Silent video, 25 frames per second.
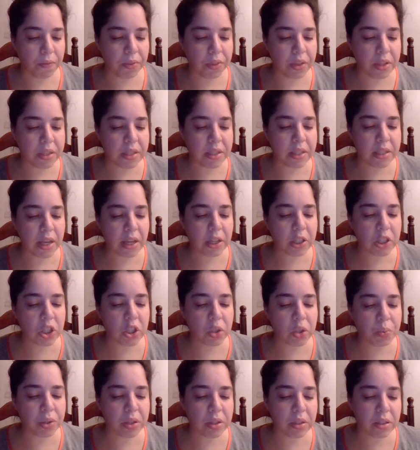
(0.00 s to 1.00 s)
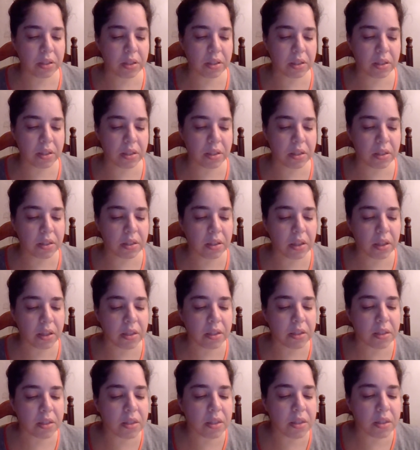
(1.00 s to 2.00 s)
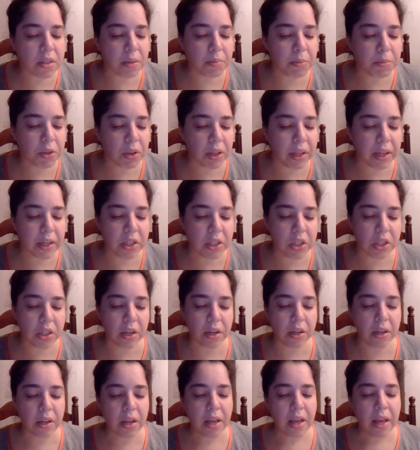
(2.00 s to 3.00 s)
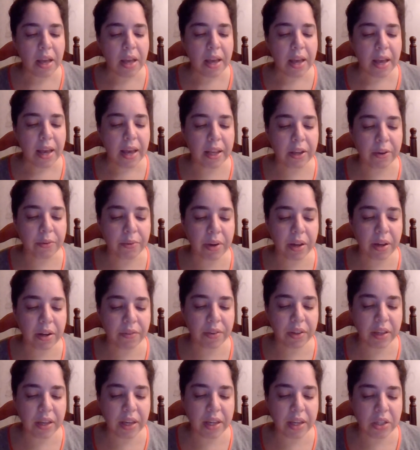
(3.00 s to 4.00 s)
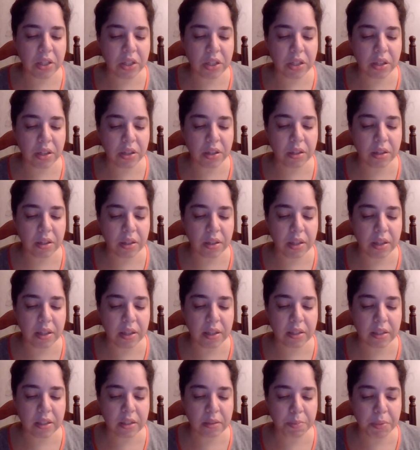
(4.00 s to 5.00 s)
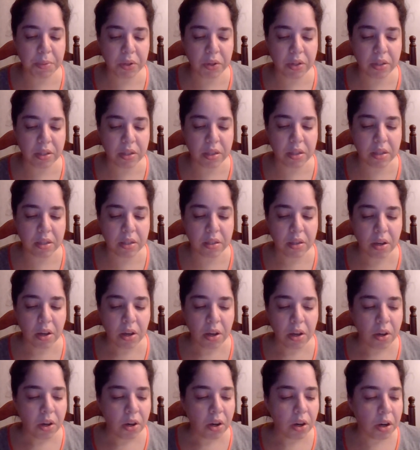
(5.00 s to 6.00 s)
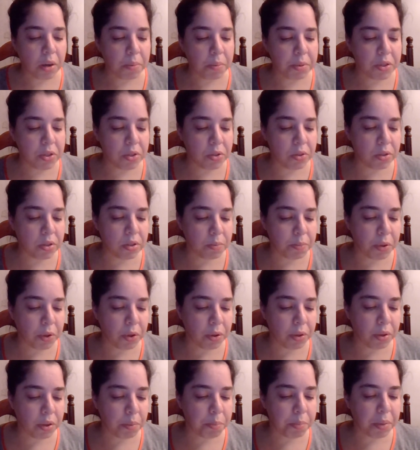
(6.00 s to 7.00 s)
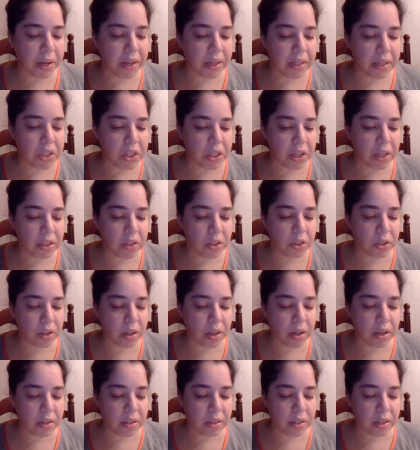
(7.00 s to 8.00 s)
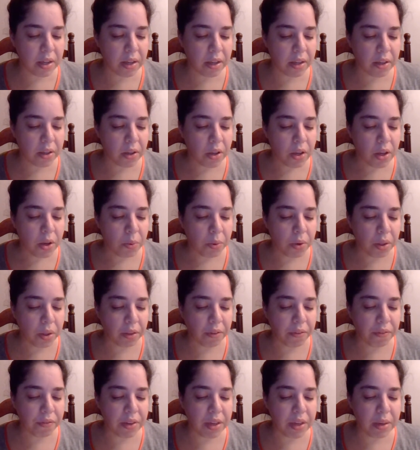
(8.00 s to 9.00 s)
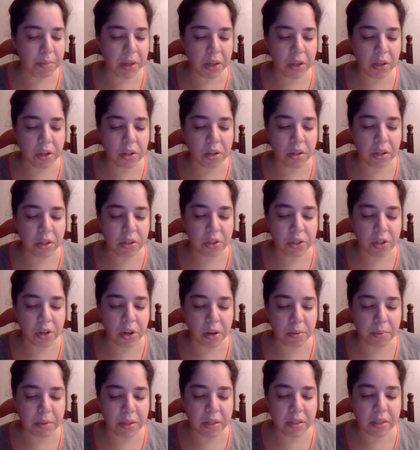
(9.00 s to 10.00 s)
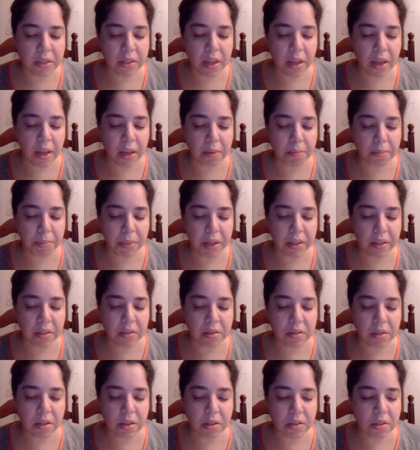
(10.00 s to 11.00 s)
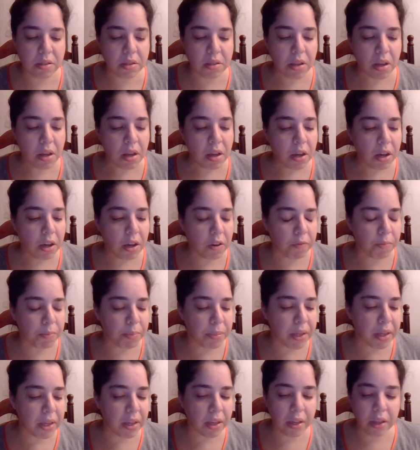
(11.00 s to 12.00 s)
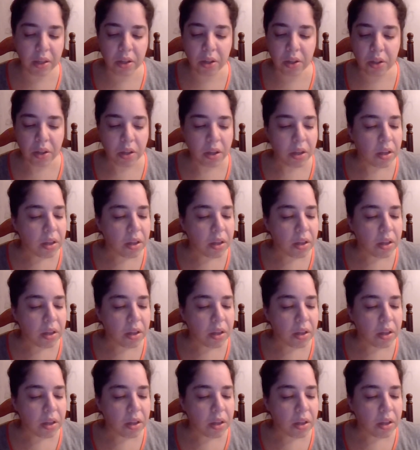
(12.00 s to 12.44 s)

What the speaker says: The sexual stimulation and gratification he experiences are produced both by genital contact with the female undergarments and by the sense of being